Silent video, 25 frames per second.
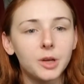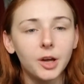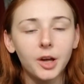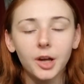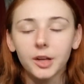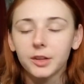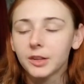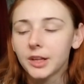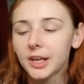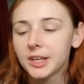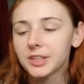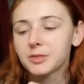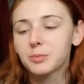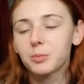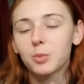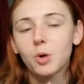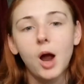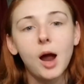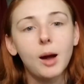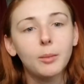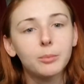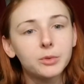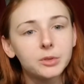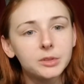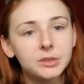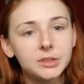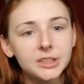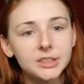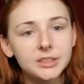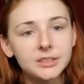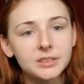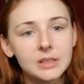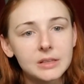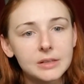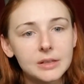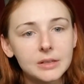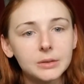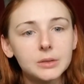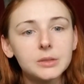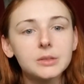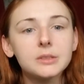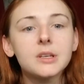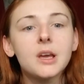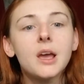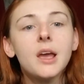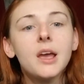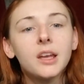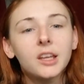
unless properly sealed,